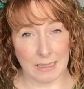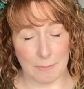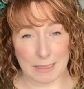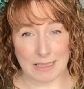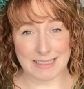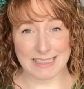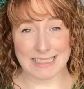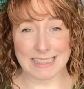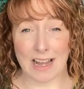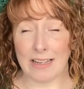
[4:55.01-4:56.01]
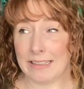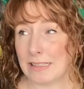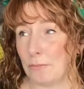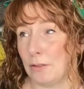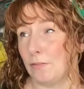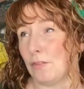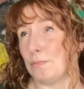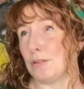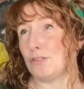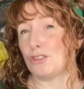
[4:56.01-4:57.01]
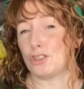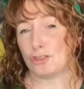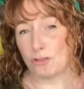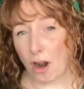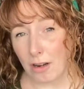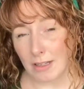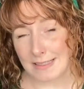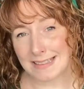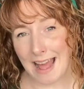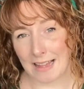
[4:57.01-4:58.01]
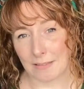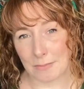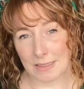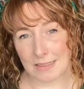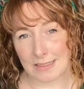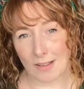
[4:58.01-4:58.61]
because design is one of the most strongest elements